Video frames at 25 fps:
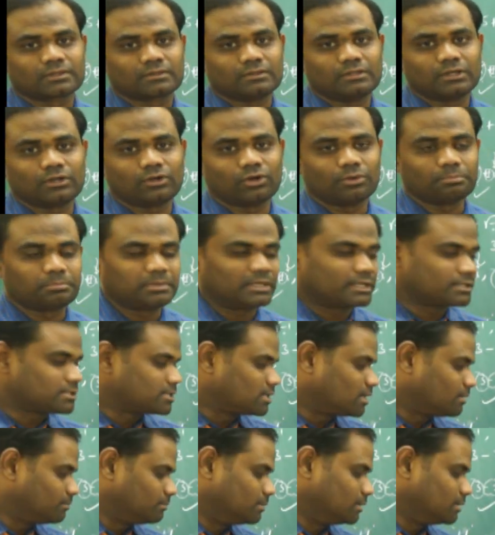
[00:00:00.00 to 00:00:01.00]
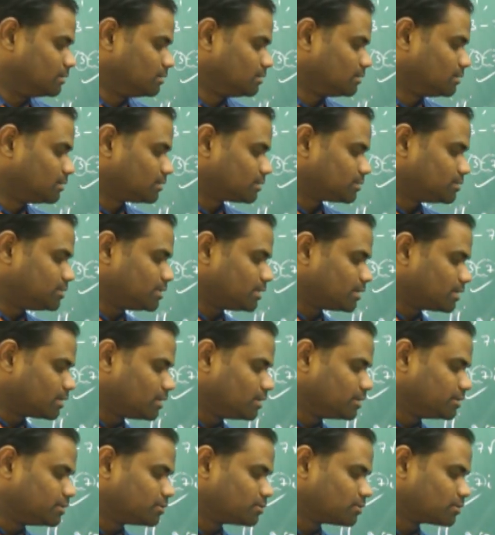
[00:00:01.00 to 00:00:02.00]
The complex number
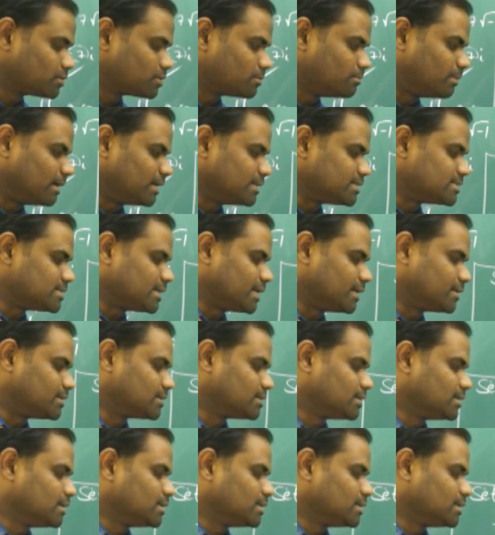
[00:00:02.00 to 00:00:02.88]
generally denoted by Z